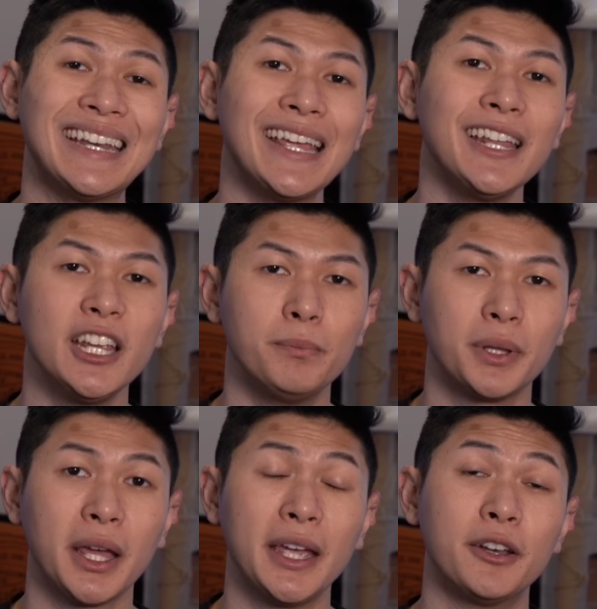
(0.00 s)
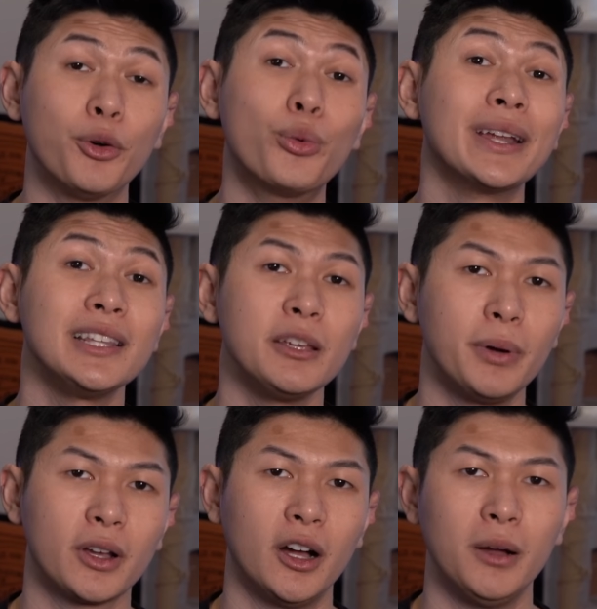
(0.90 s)
can any blade really
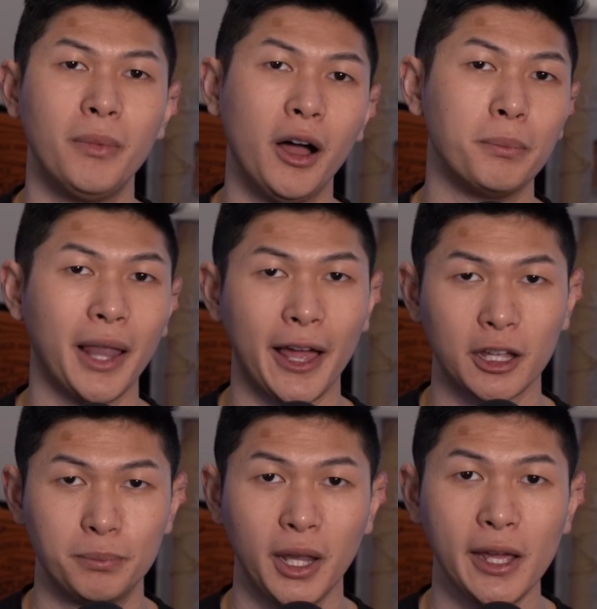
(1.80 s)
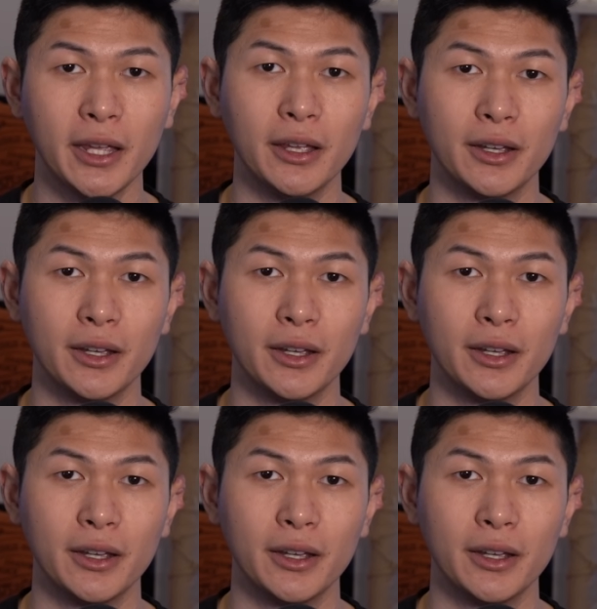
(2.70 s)
become a black blade?